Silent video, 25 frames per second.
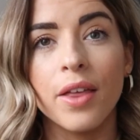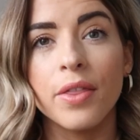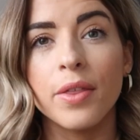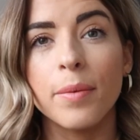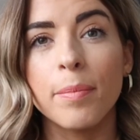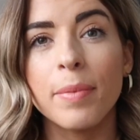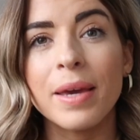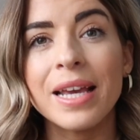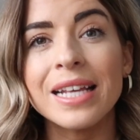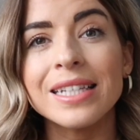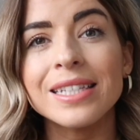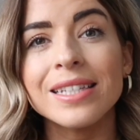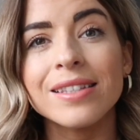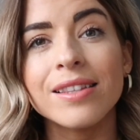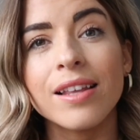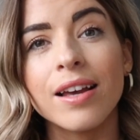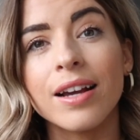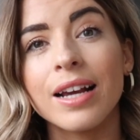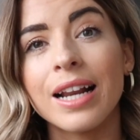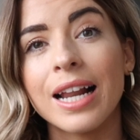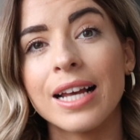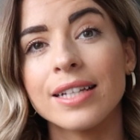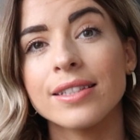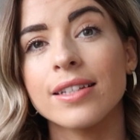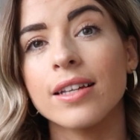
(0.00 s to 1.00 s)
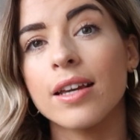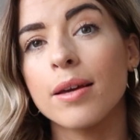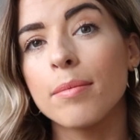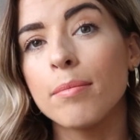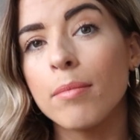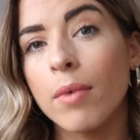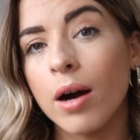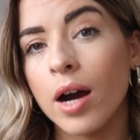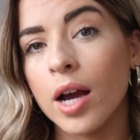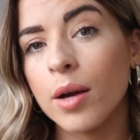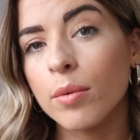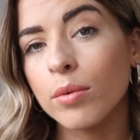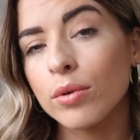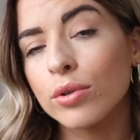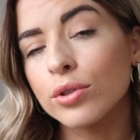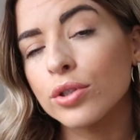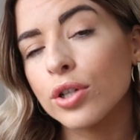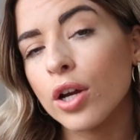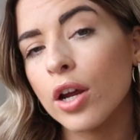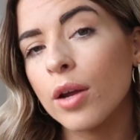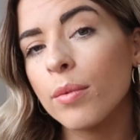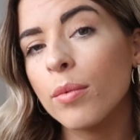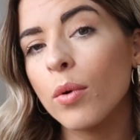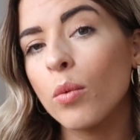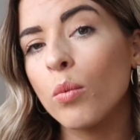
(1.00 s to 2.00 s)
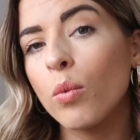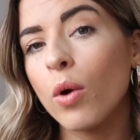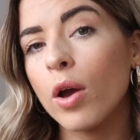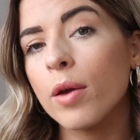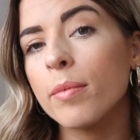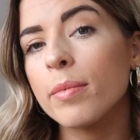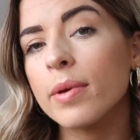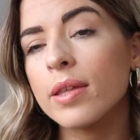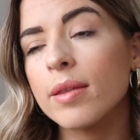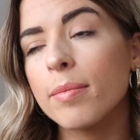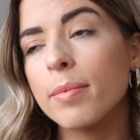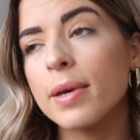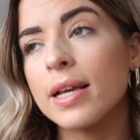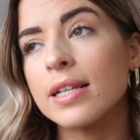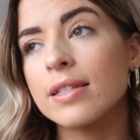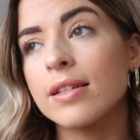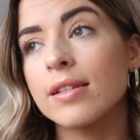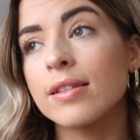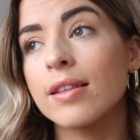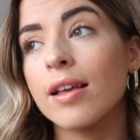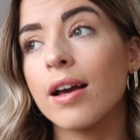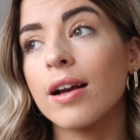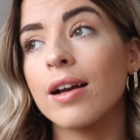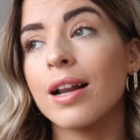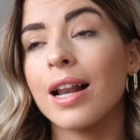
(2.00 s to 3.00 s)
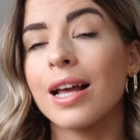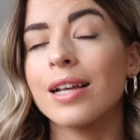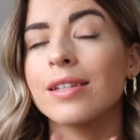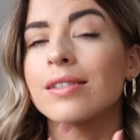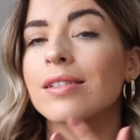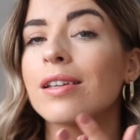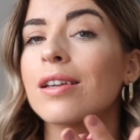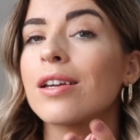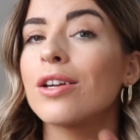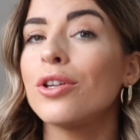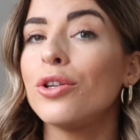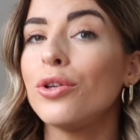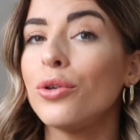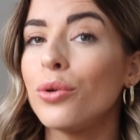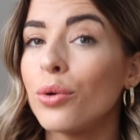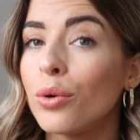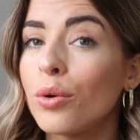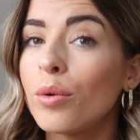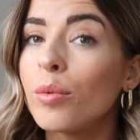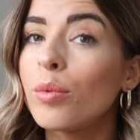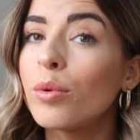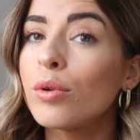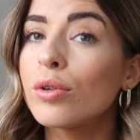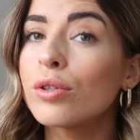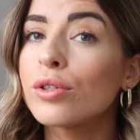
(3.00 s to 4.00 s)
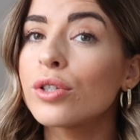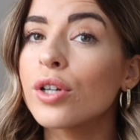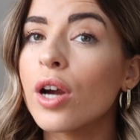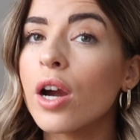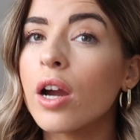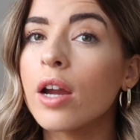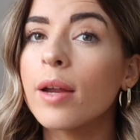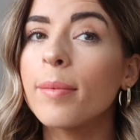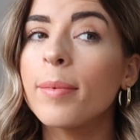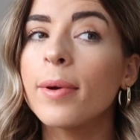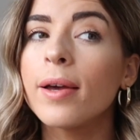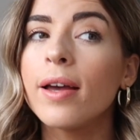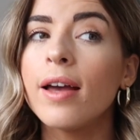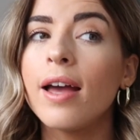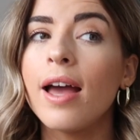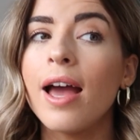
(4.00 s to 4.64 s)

The pieces that are classic in my wardrobe won't be the pieces that are classic in your wardrobe.